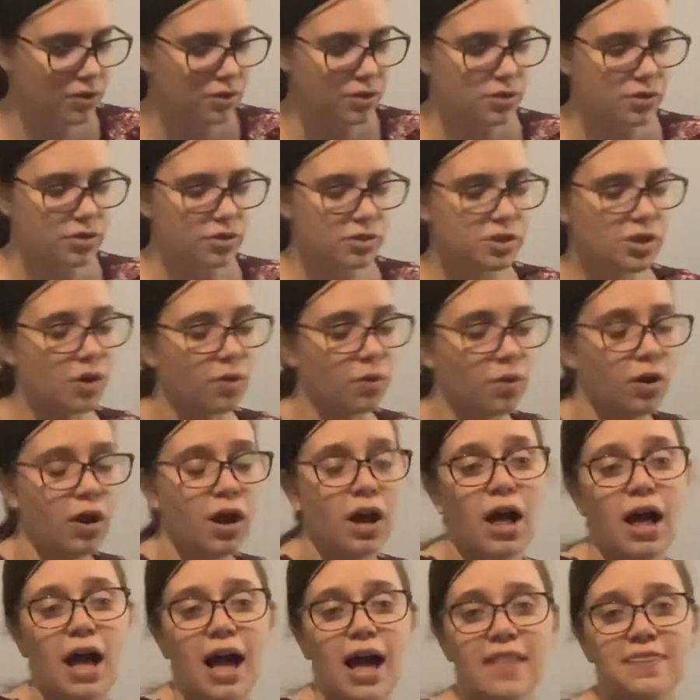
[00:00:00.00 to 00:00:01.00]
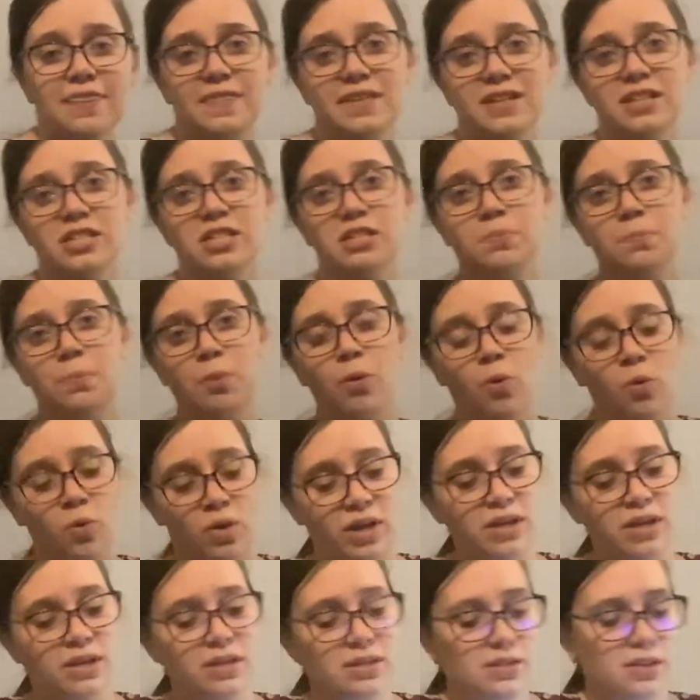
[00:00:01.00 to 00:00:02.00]
So at this
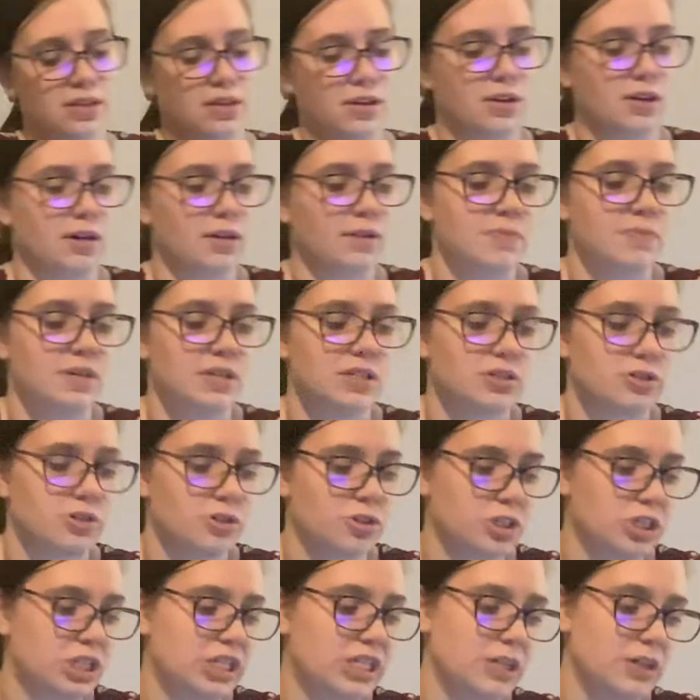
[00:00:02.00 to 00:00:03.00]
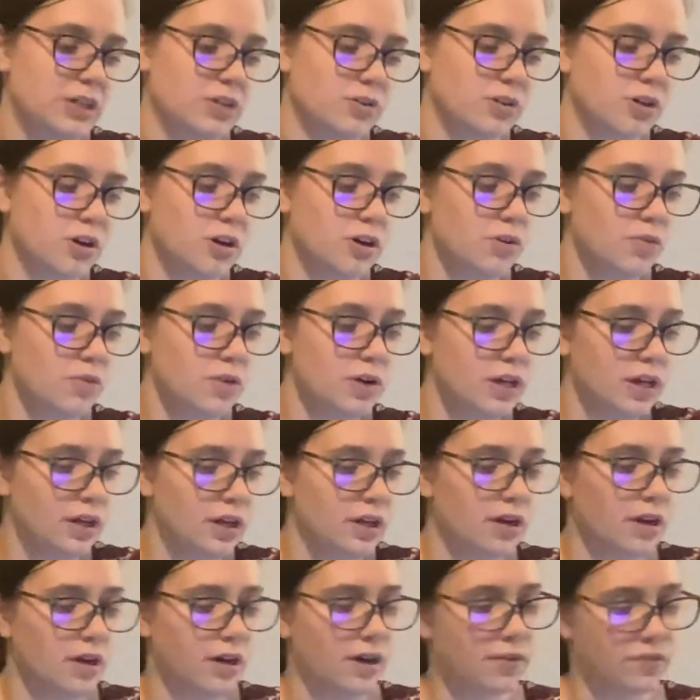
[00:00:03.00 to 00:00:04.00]
point, Mr. Zero
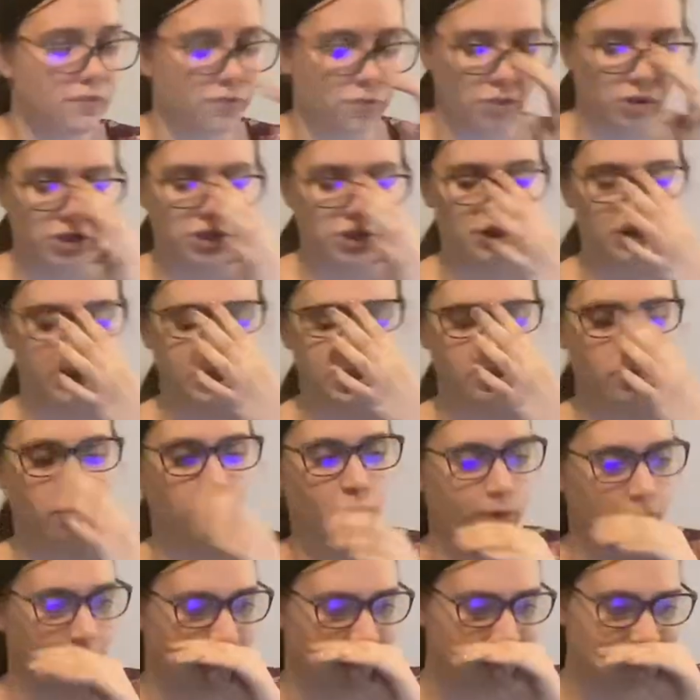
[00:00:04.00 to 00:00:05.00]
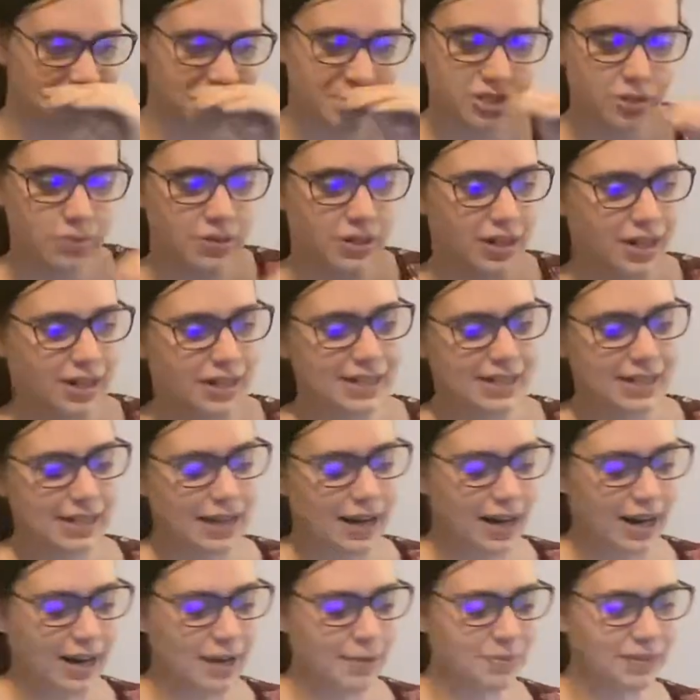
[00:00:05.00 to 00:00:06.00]
unfortunately comes to an
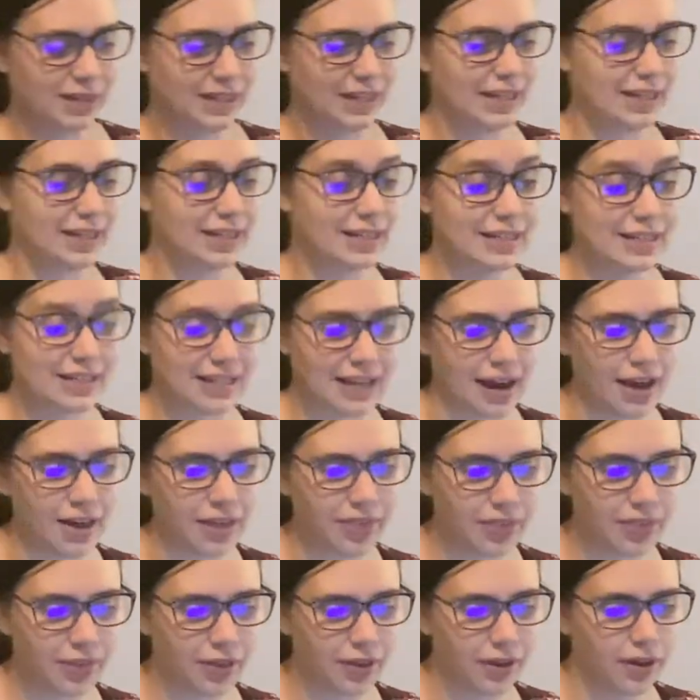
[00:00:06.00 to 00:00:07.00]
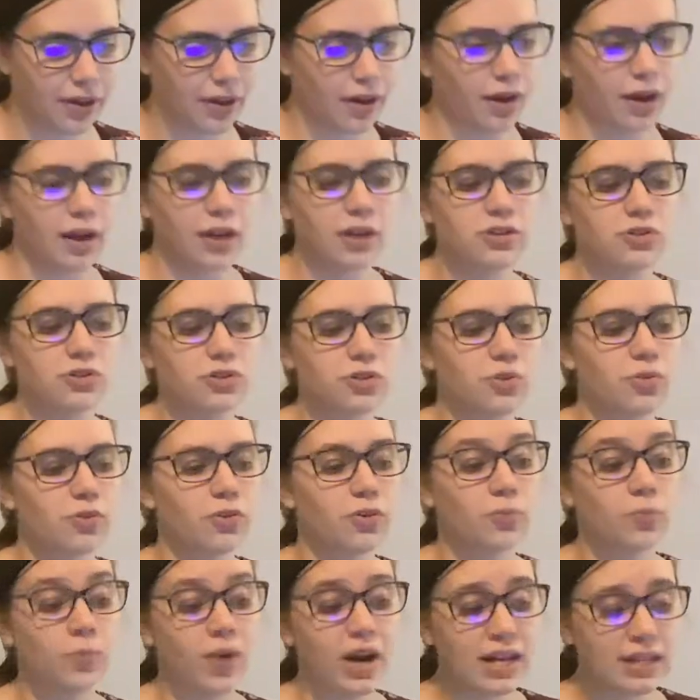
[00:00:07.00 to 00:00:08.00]
untimely death, and so the
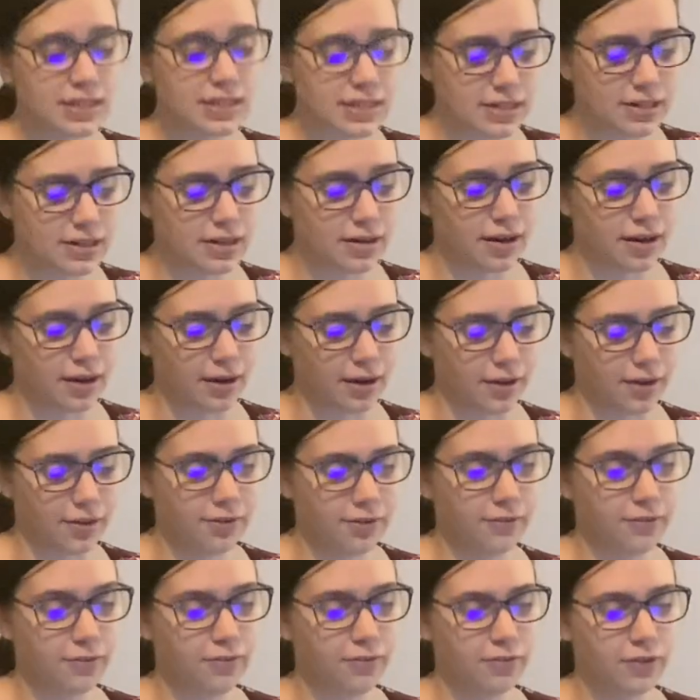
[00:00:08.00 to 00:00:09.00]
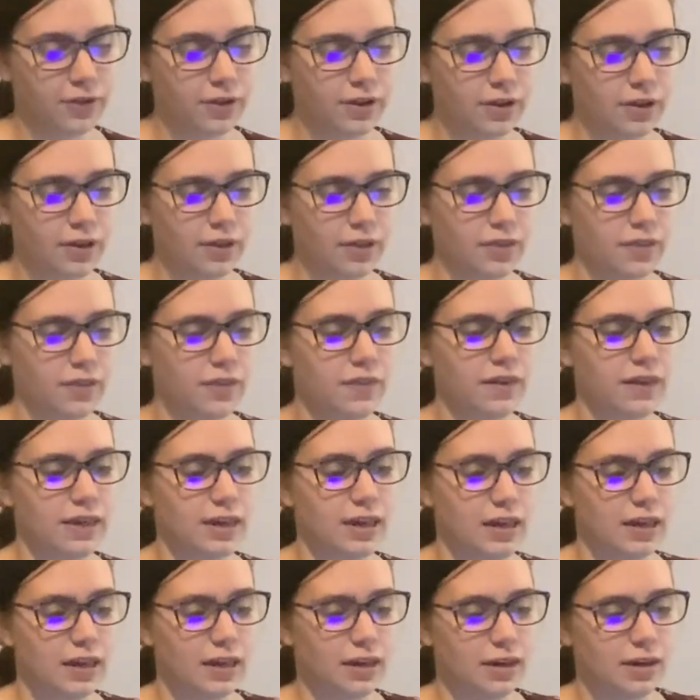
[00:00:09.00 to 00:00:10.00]
rest of
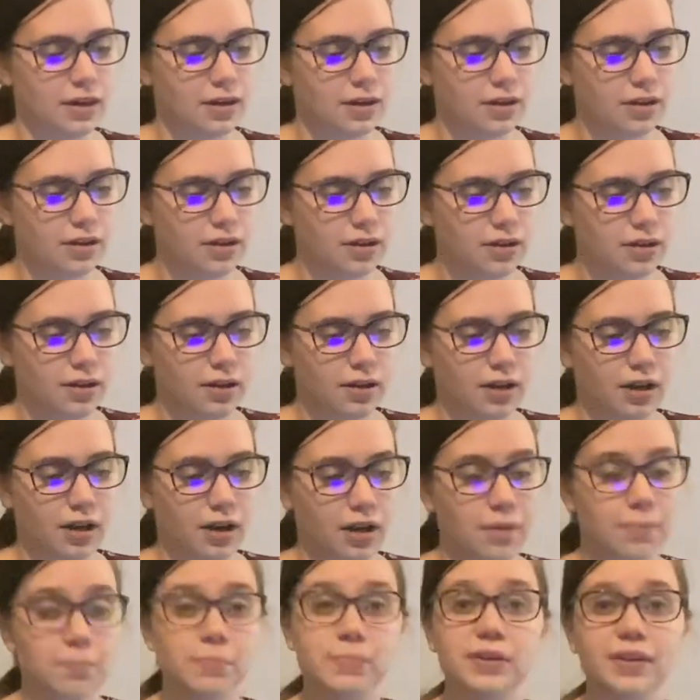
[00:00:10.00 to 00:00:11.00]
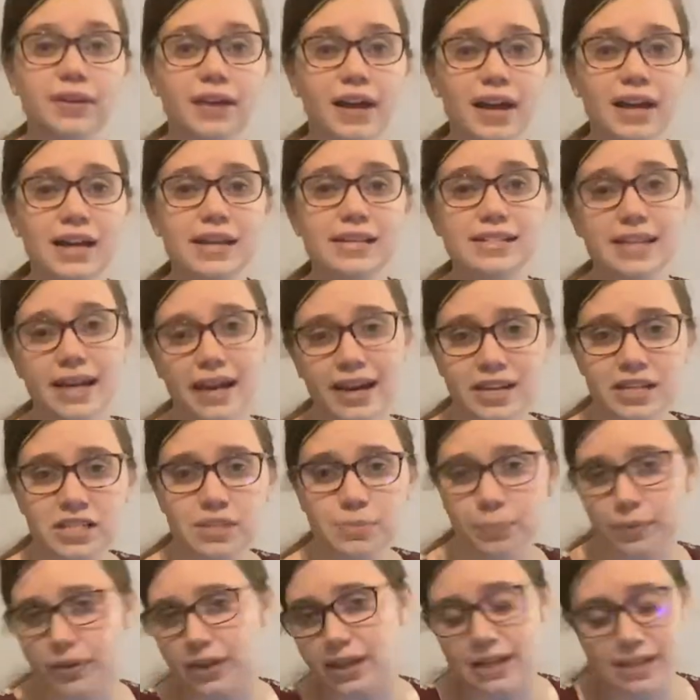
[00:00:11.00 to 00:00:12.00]
the play takes
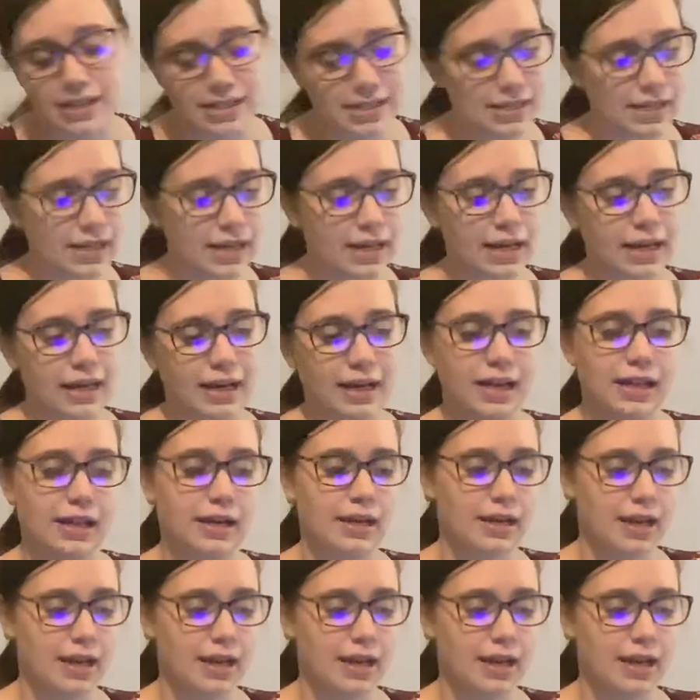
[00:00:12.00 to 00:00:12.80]
place in an